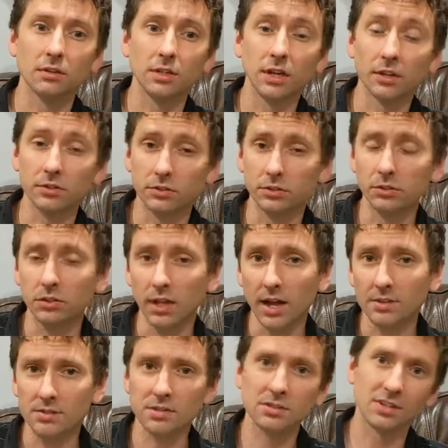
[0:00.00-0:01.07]
the other two
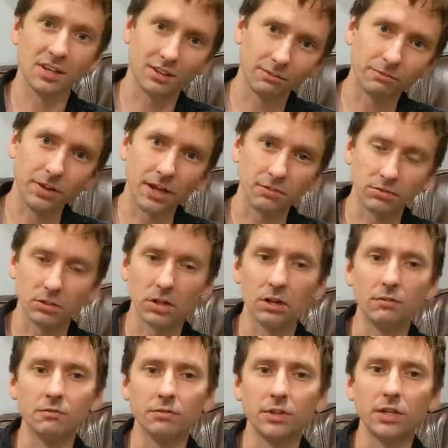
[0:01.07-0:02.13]
classes in favor
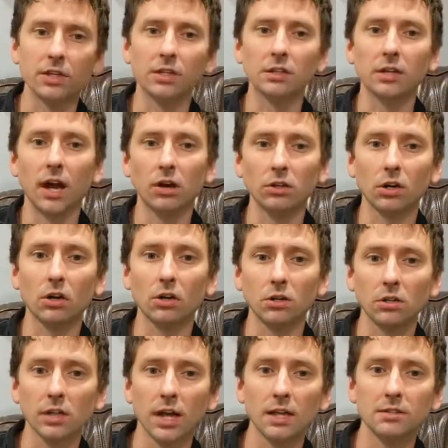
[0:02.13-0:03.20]
of the
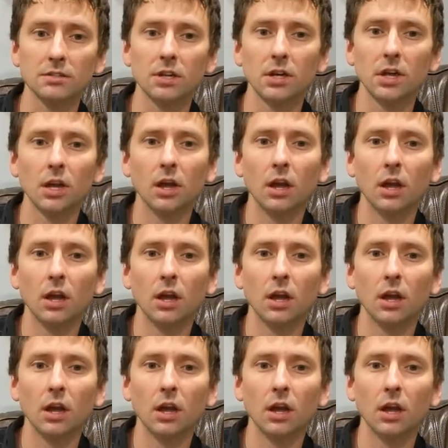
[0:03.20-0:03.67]
alcohol class.